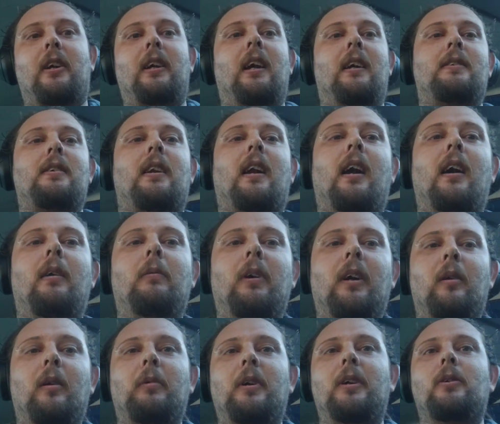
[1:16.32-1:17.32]
yeah, today
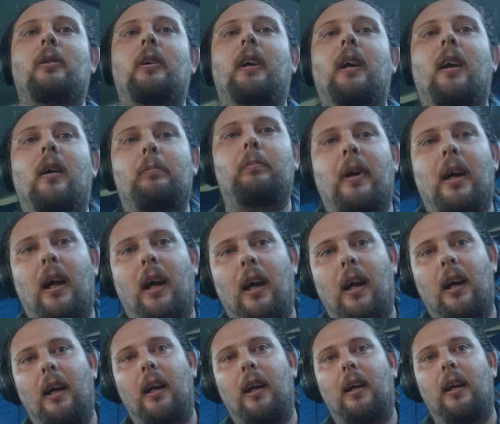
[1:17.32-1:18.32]
we're going to be doing up
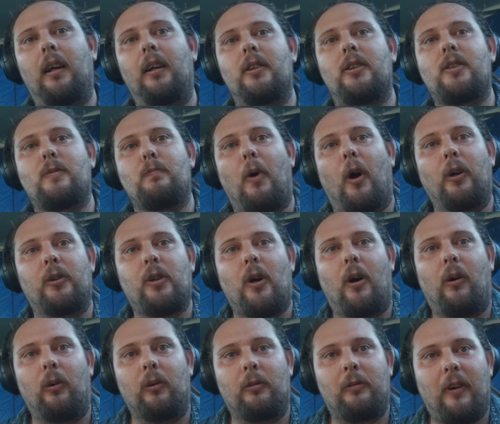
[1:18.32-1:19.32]
a smoked
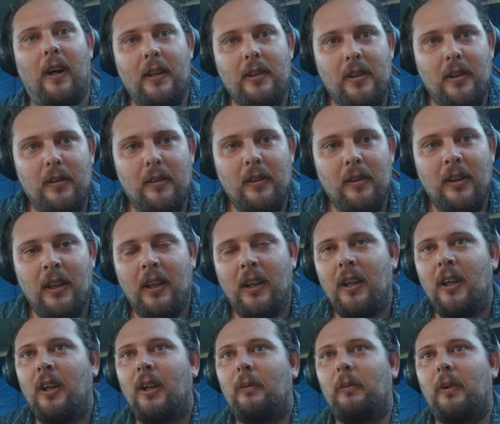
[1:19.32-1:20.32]
old-fashioned,
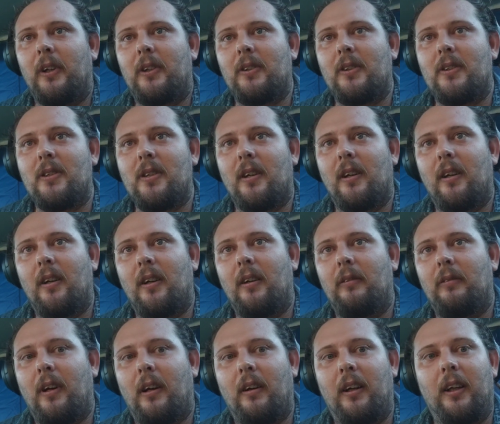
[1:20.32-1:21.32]
which is
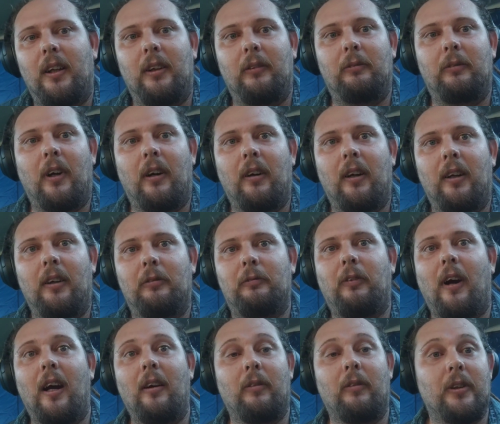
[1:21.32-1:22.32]
a very, very
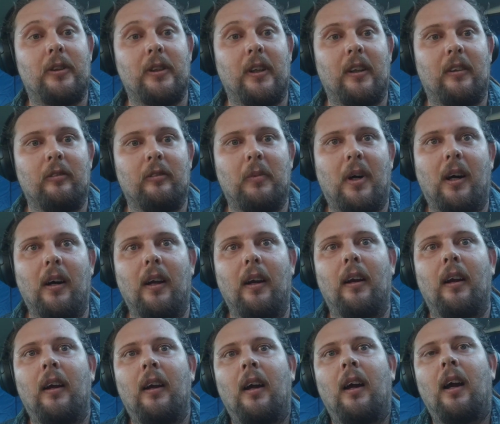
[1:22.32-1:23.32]
favourite drink of
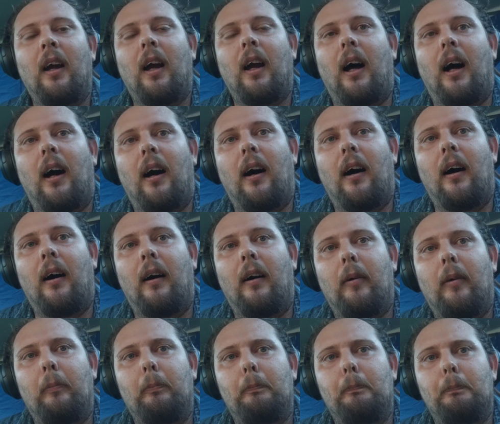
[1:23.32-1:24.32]
mine.
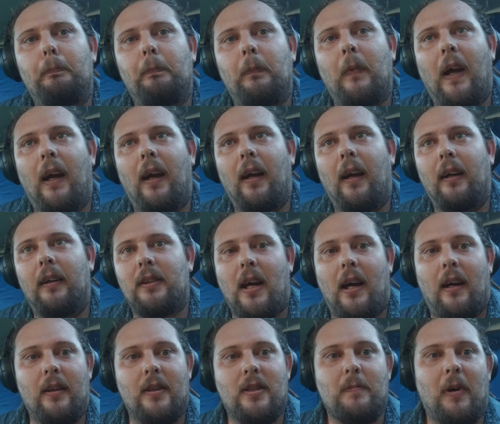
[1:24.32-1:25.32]
And to
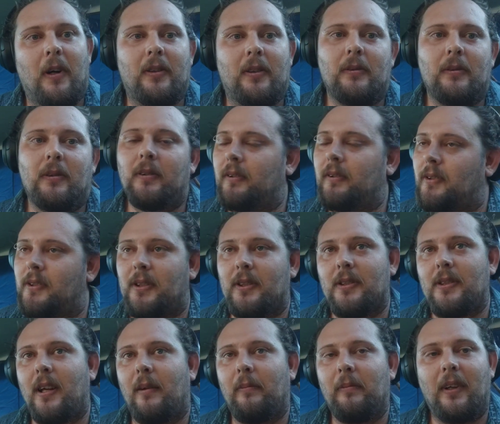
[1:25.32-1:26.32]
add smoke to it is
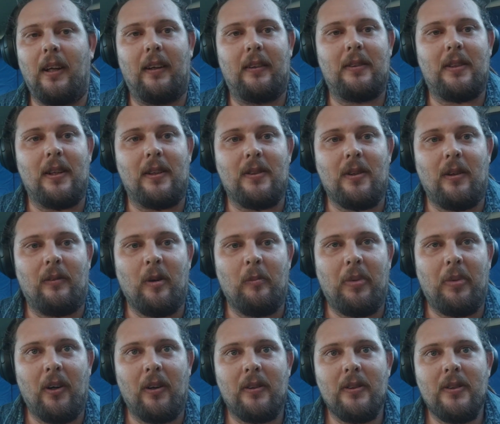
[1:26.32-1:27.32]
just something that ticks off the
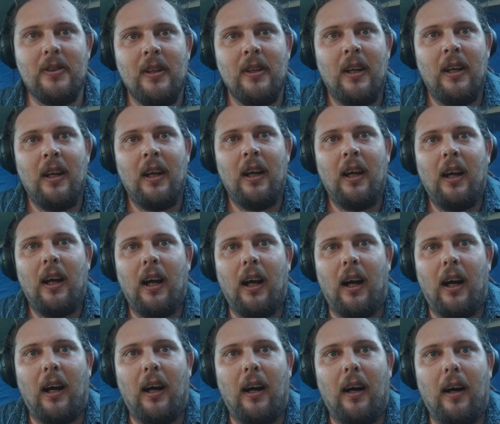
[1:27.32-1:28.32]
box.
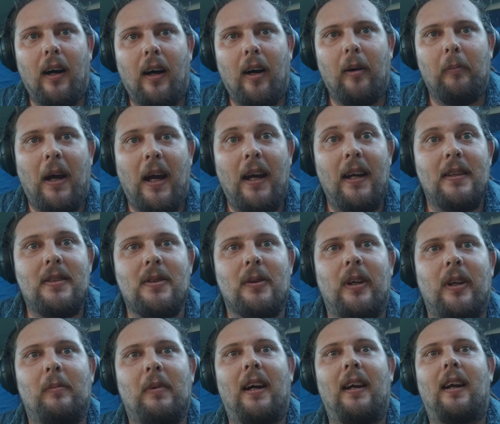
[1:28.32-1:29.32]
Hey,
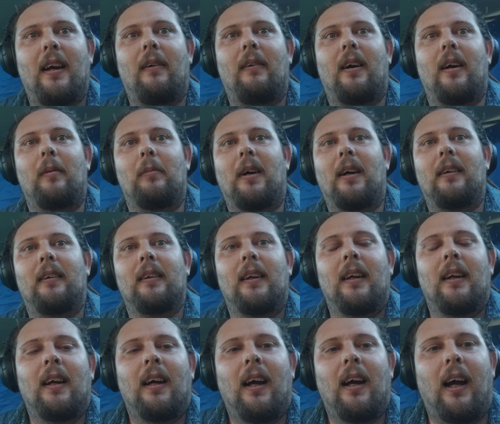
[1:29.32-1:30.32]
Stoddy, mate, how are you, bud?
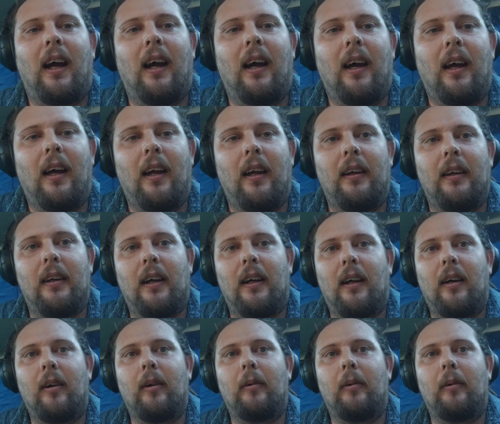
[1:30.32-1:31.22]
And